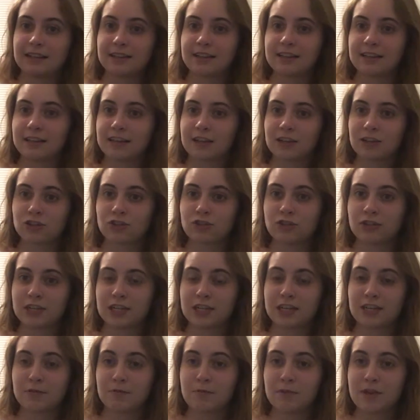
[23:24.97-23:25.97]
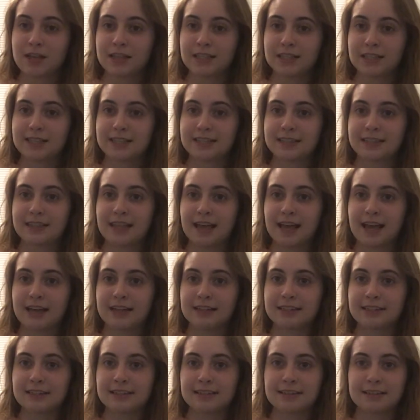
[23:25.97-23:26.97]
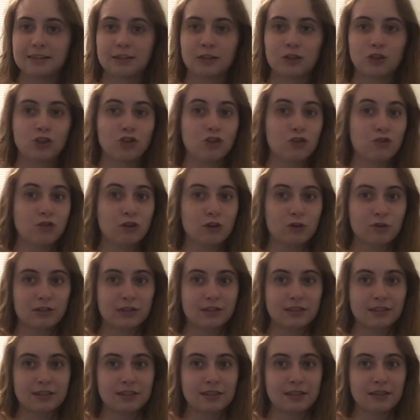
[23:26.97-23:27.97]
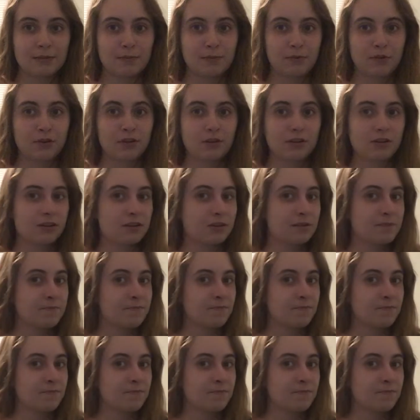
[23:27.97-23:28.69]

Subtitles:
like, extra tidbits that you noticed in the book,